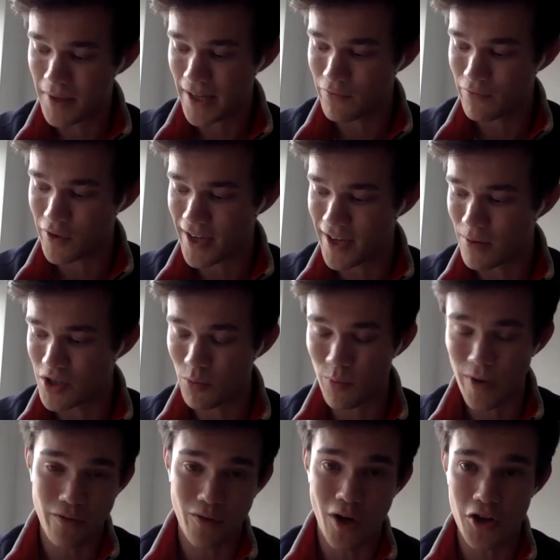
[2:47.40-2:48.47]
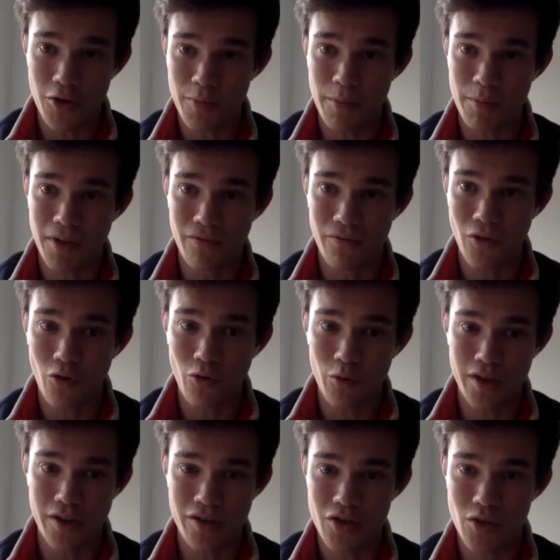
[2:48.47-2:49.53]
Playing for a county where you've got other people involved
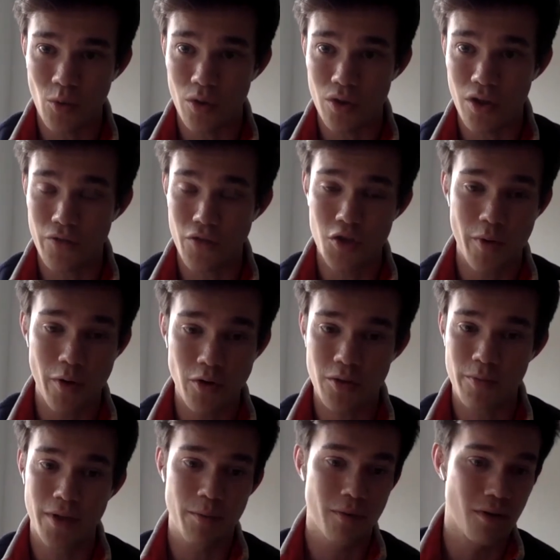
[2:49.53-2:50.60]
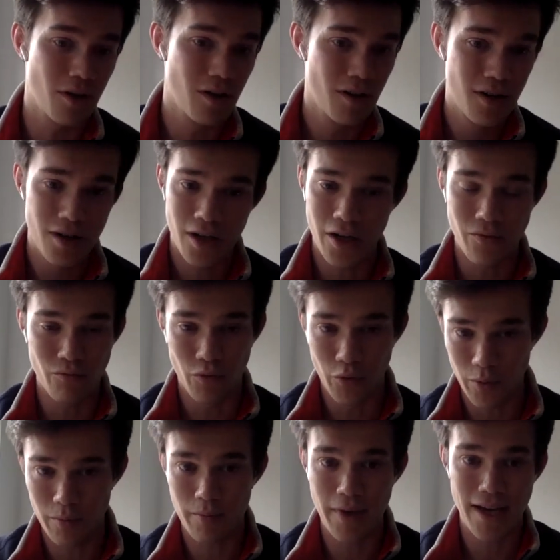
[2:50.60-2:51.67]
within the squad, have you spoke to people like
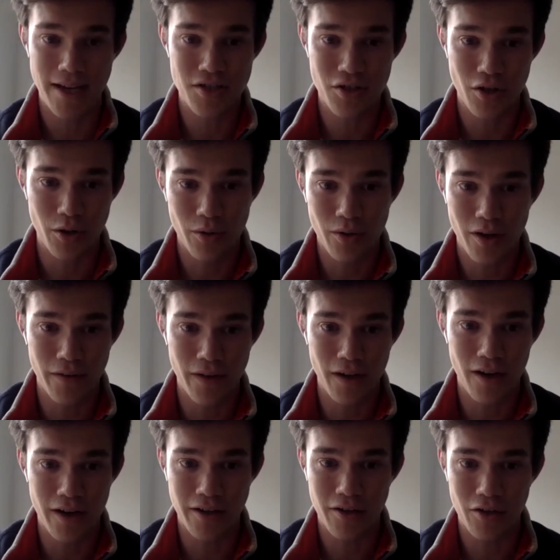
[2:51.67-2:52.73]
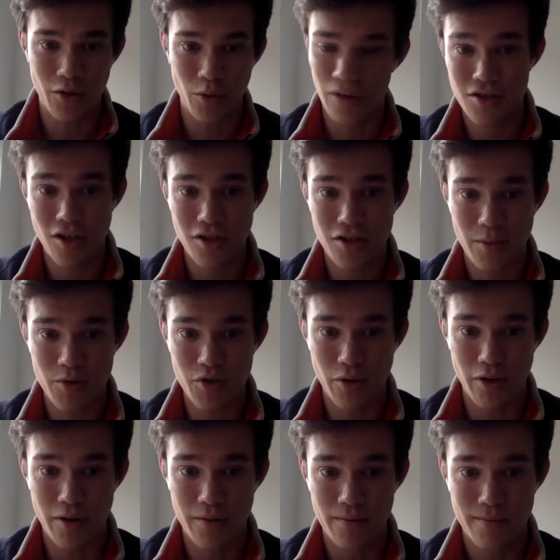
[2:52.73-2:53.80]
Root, Besto and the like who will start up
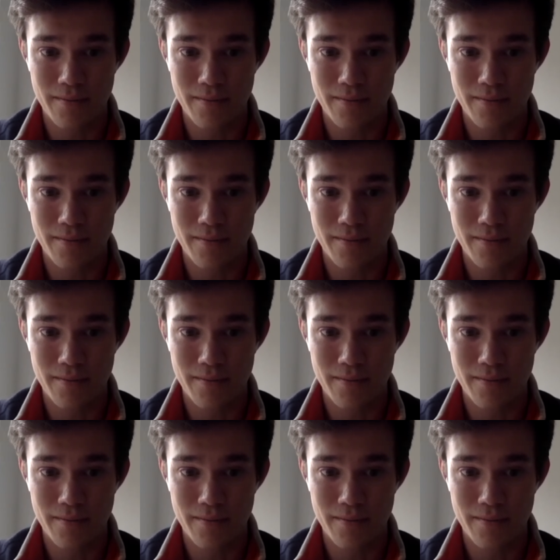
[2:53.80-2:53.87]
sooner?